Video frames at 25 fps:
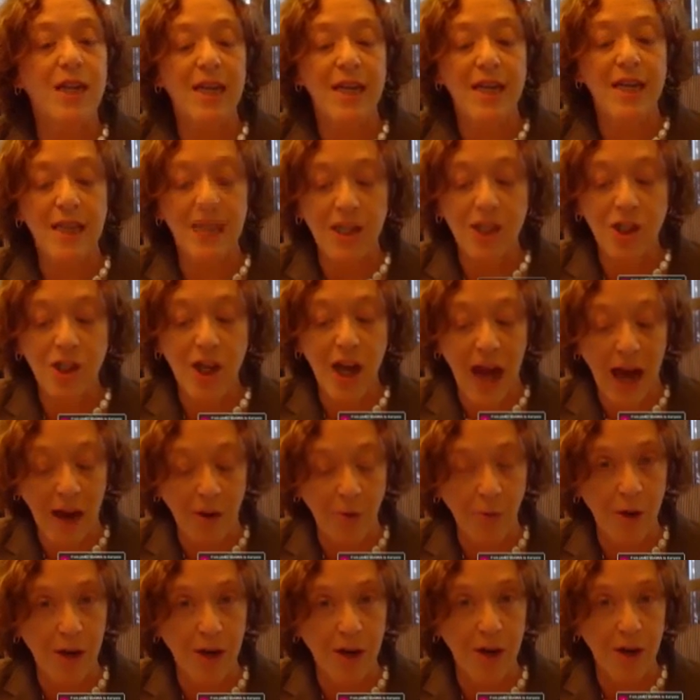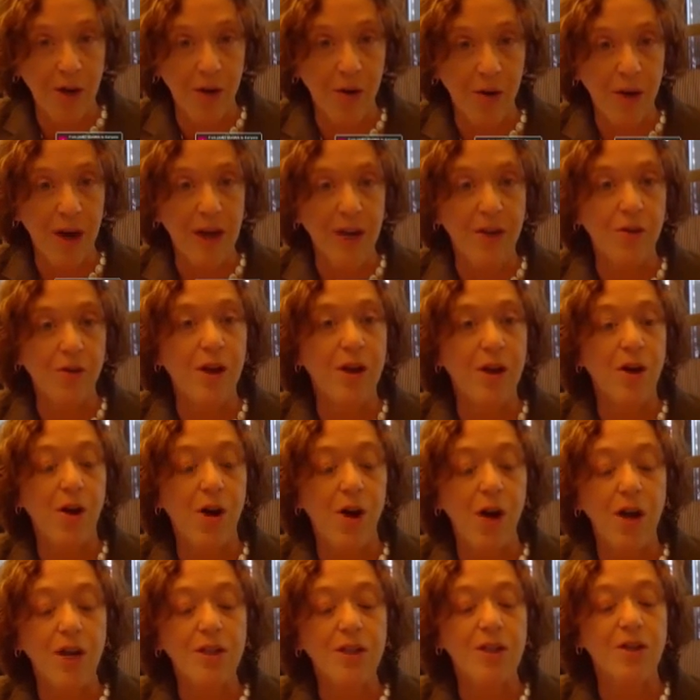in the chat window, and you can
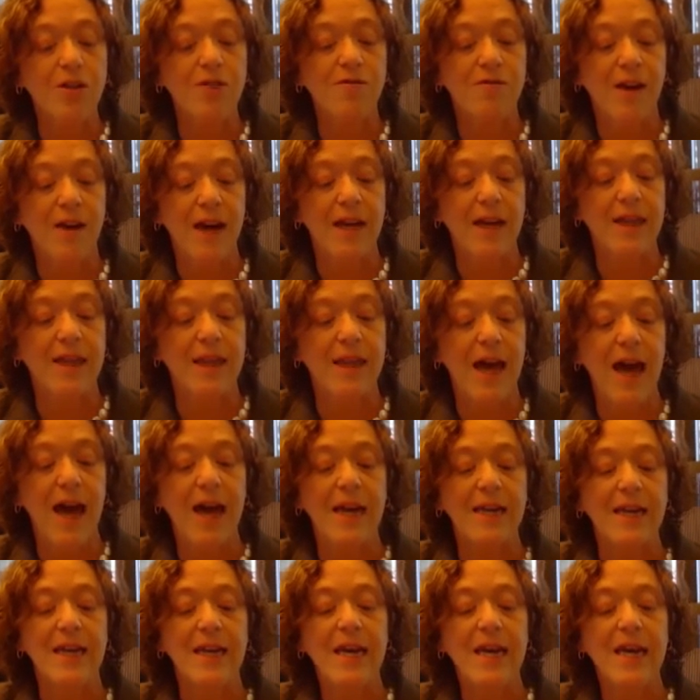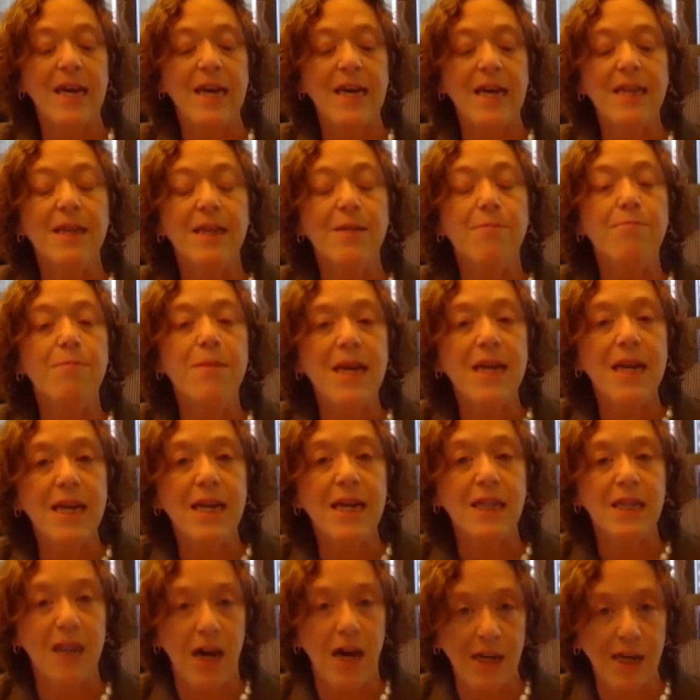also find that in the
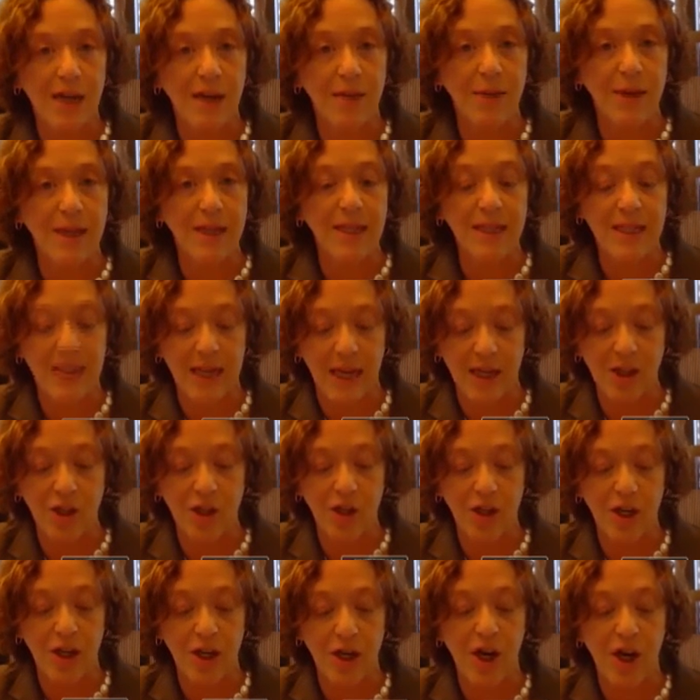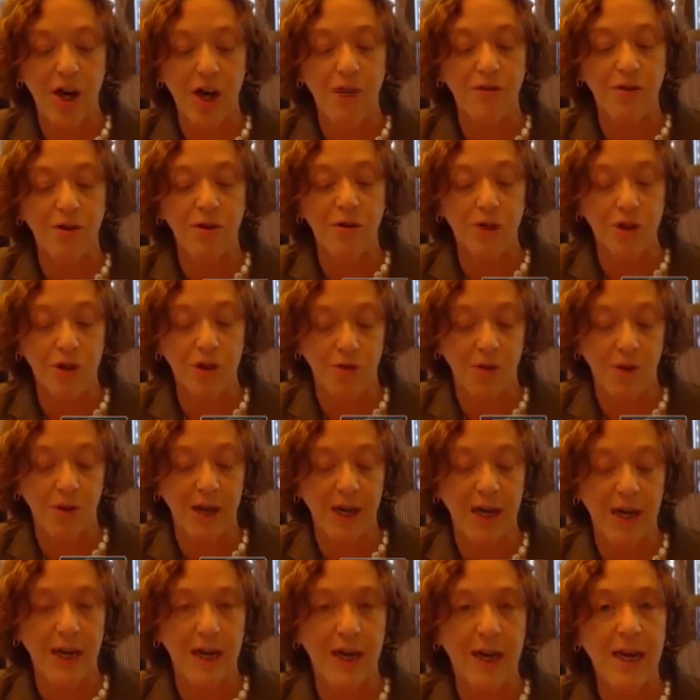meeting documents section of your
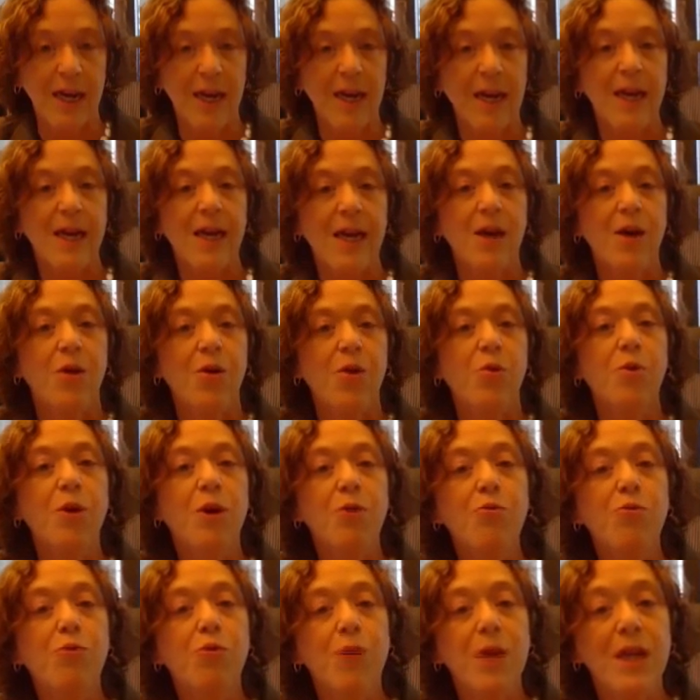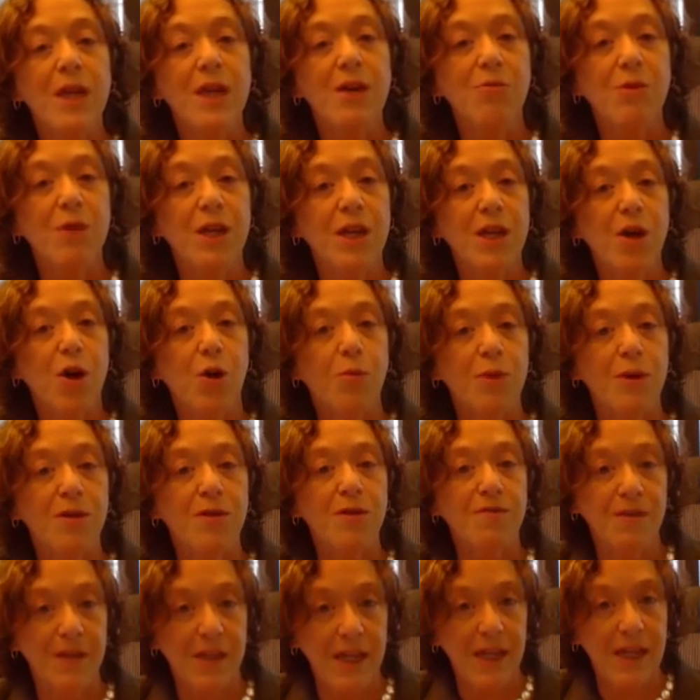screen. We really, really hope you'll
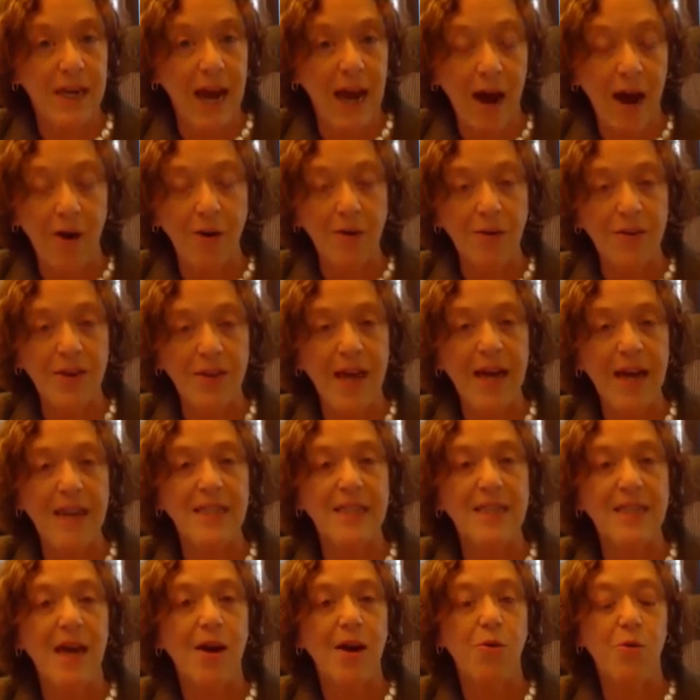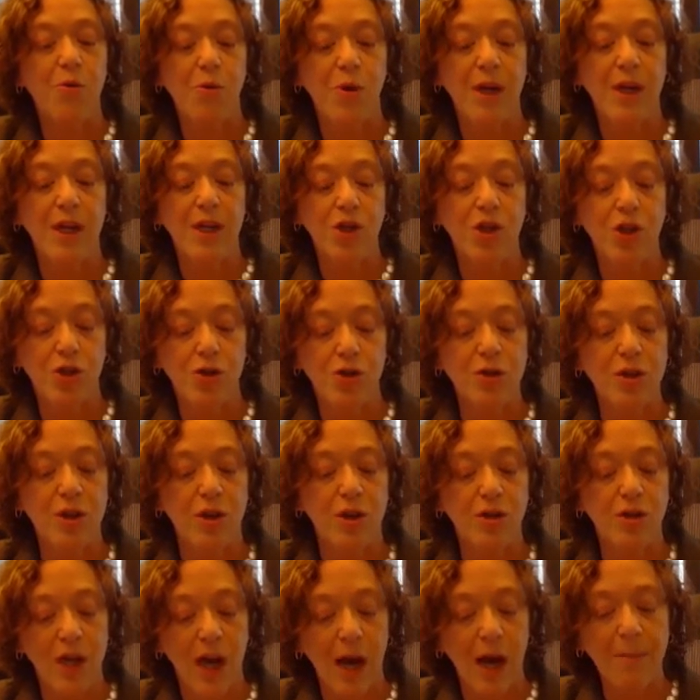fill it out. That's how we choose
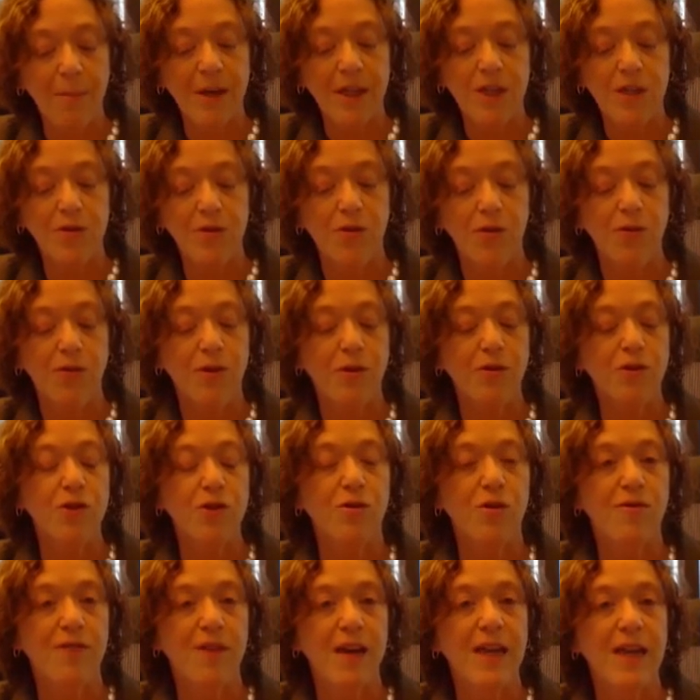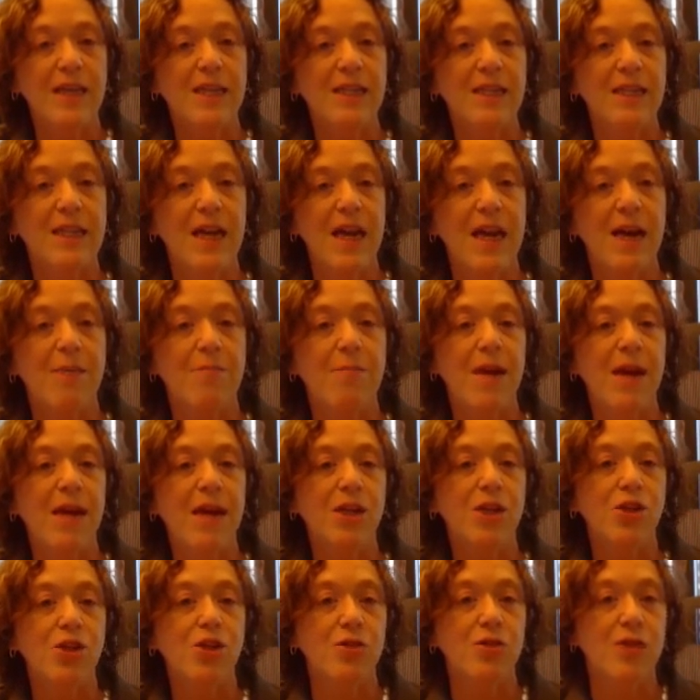our topics for future events and
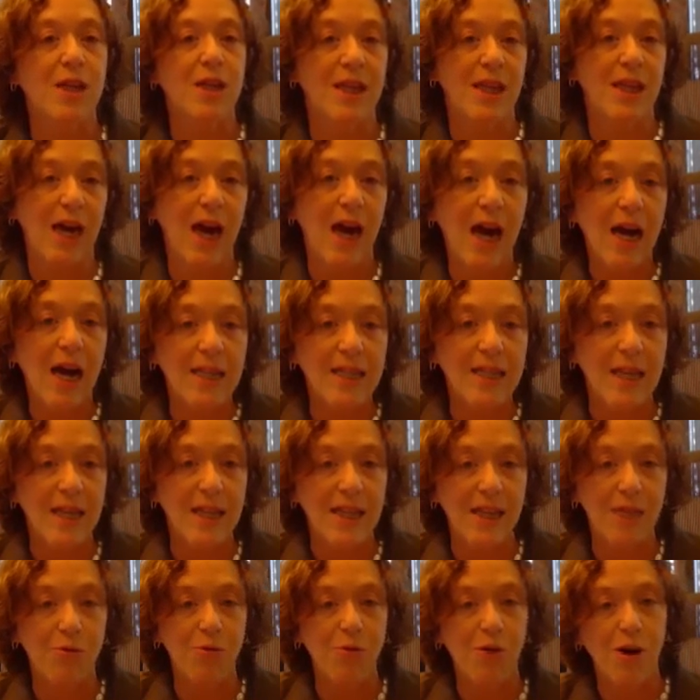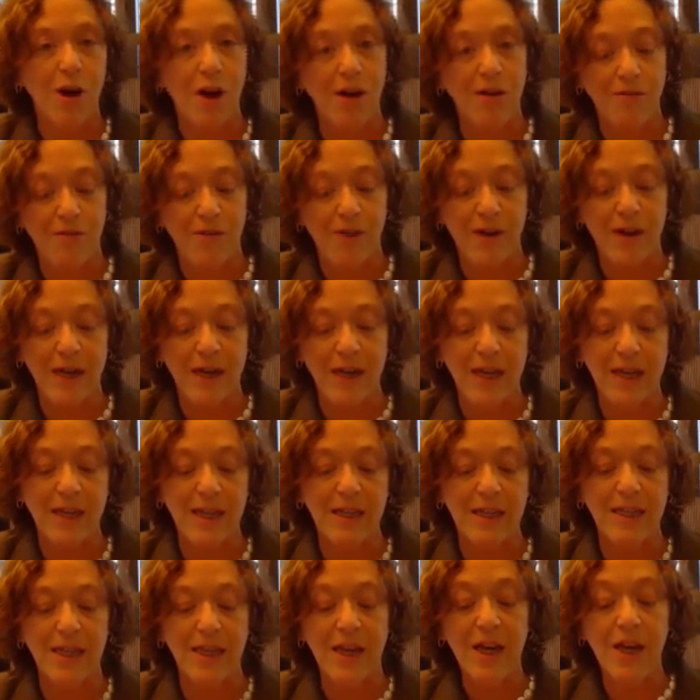make sure that the content that we're offering
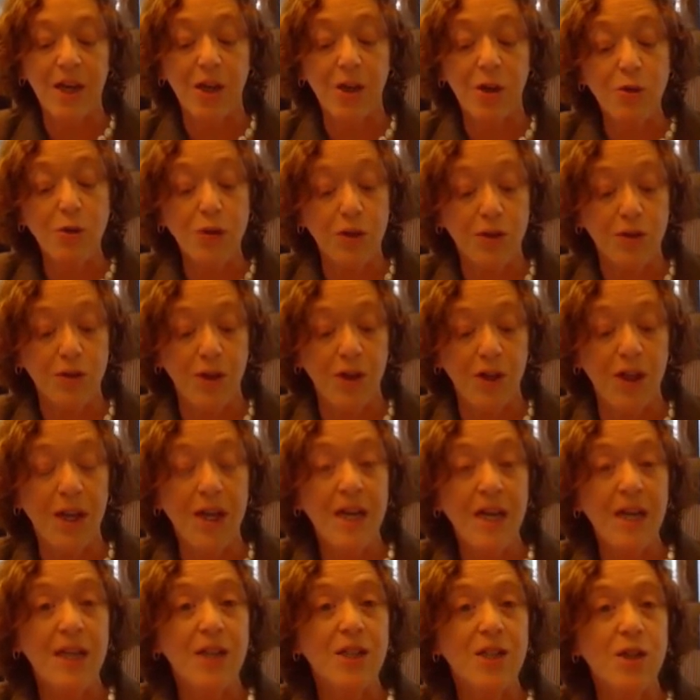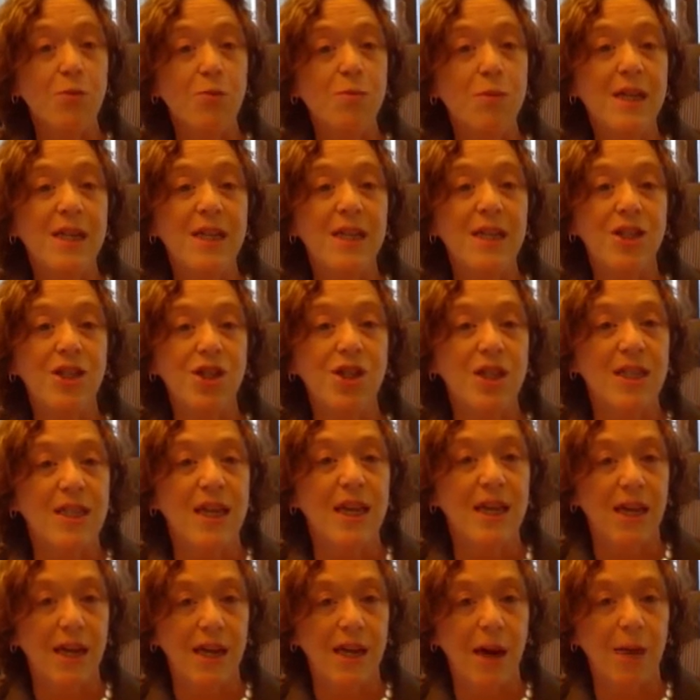is useful. So please just
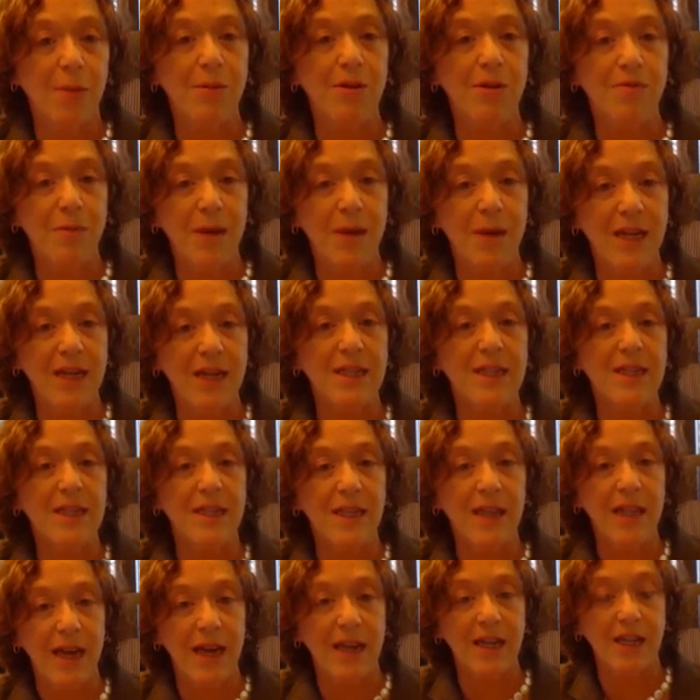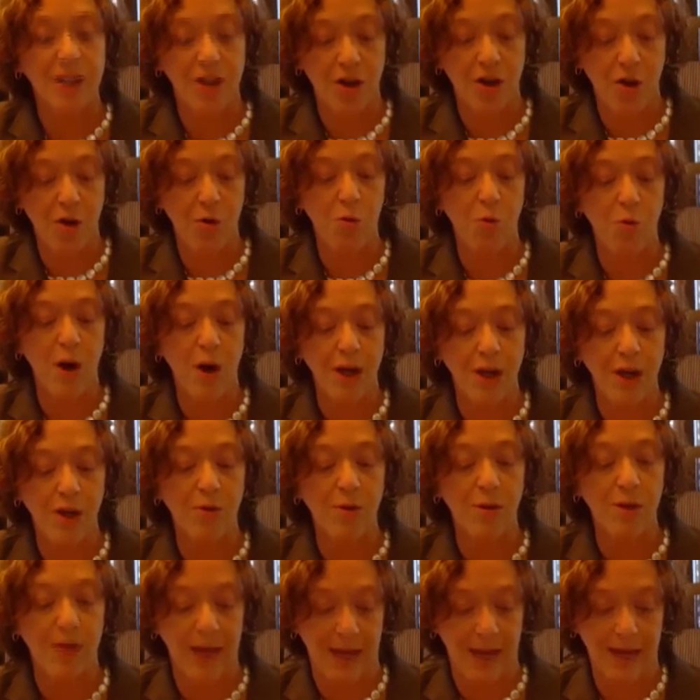take a couple of minutes to let us know what
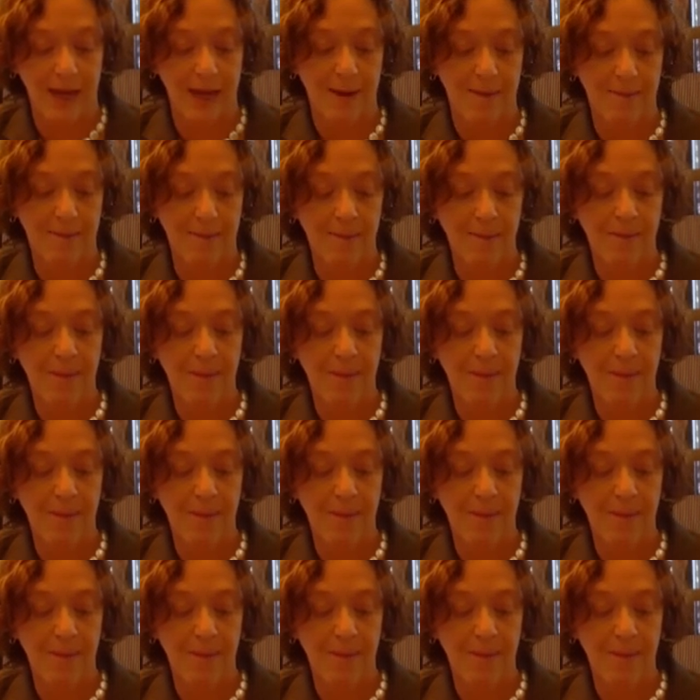you think.